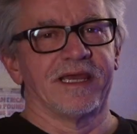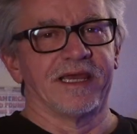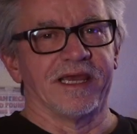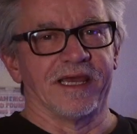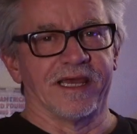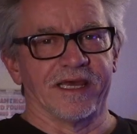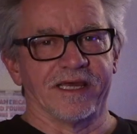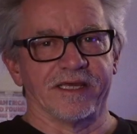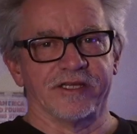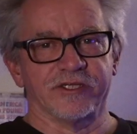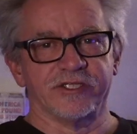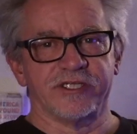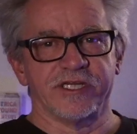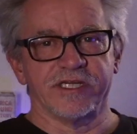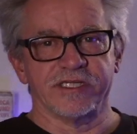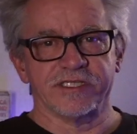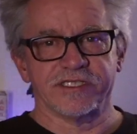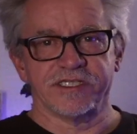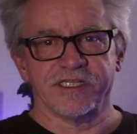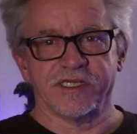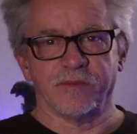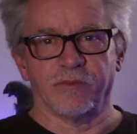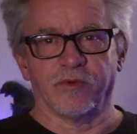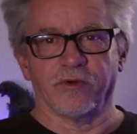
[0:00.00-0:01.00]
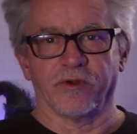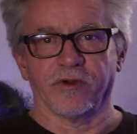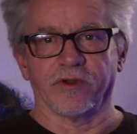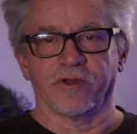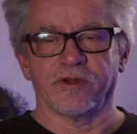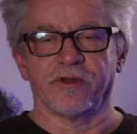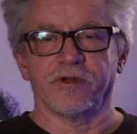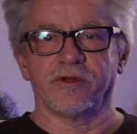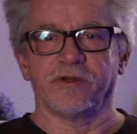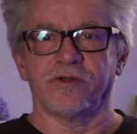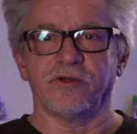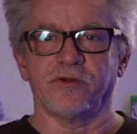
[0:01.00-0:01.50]
And Gene Seberg,
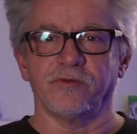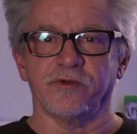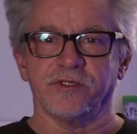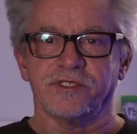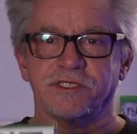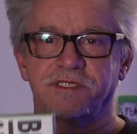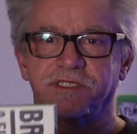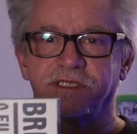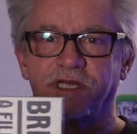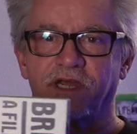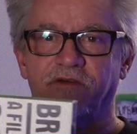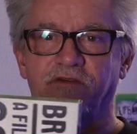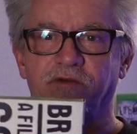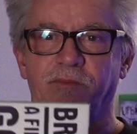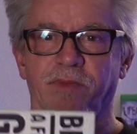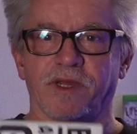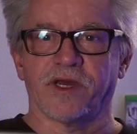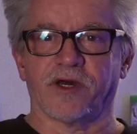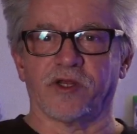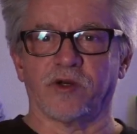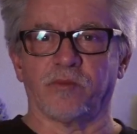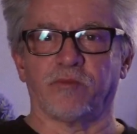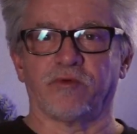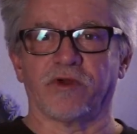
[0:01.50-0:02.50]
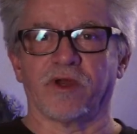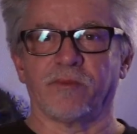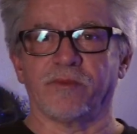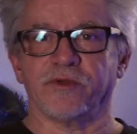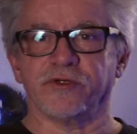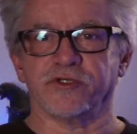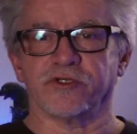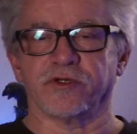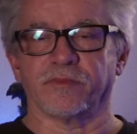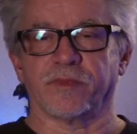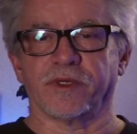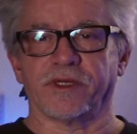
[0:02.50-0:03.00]
who was discovered by Otto
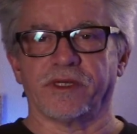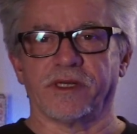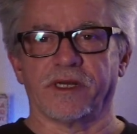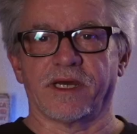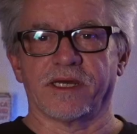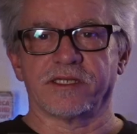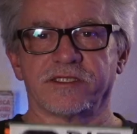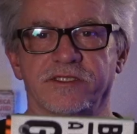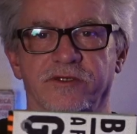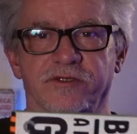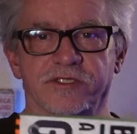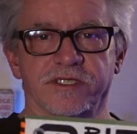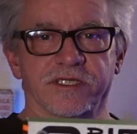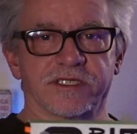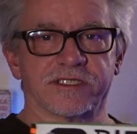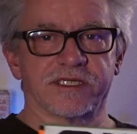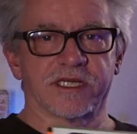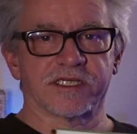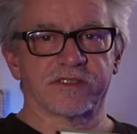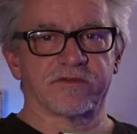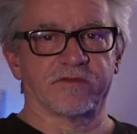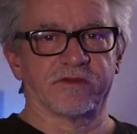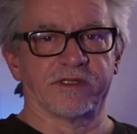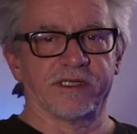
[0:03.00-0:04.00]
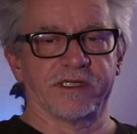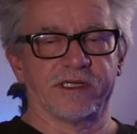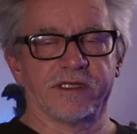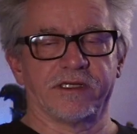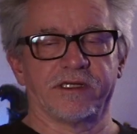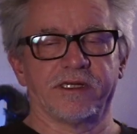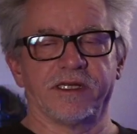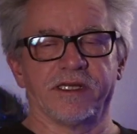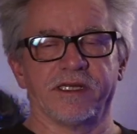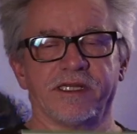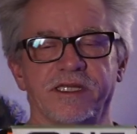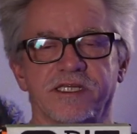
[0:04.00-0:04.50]
Preminger, but not so successfully
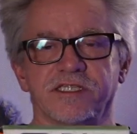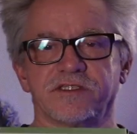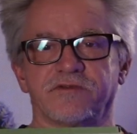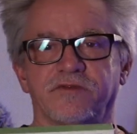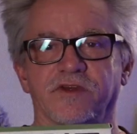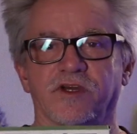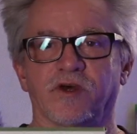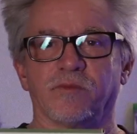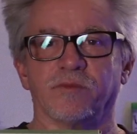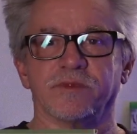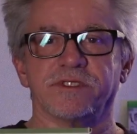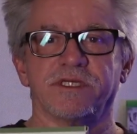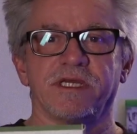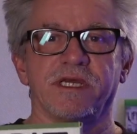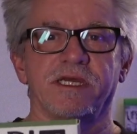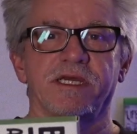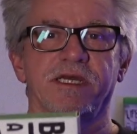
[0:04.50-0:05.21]
in his films,